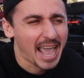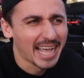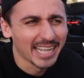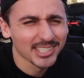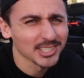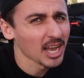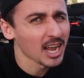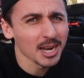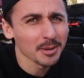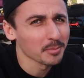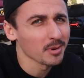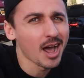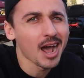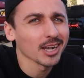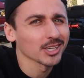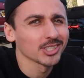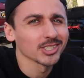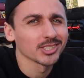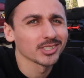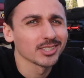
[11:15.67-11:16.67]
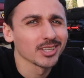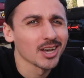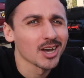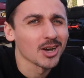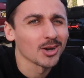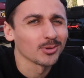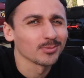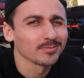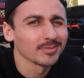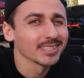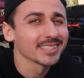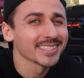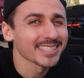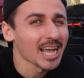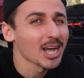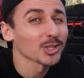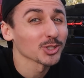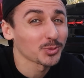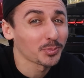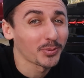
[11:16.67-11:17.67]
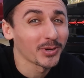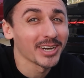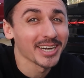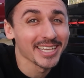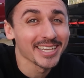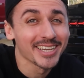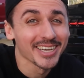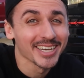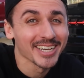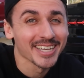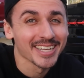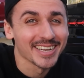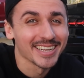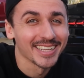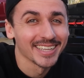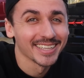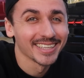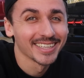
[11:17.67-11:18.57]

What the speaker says: It's not obnoxious though, it sounds pretty good.